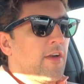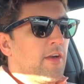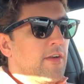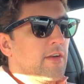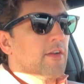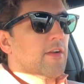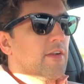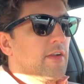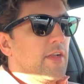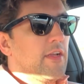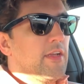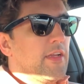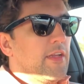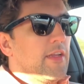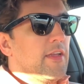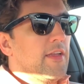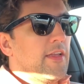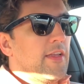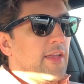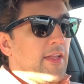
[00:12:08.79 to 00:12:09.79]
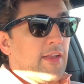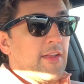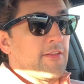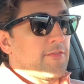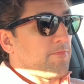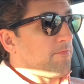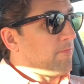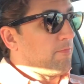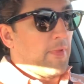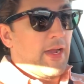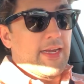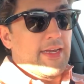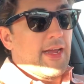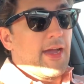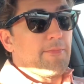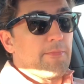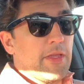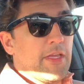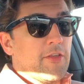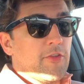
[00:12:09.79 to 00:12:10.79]
it might
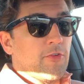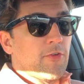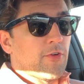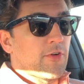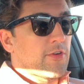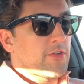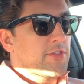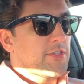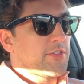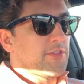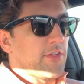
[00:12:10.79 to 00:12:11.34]
not be yours,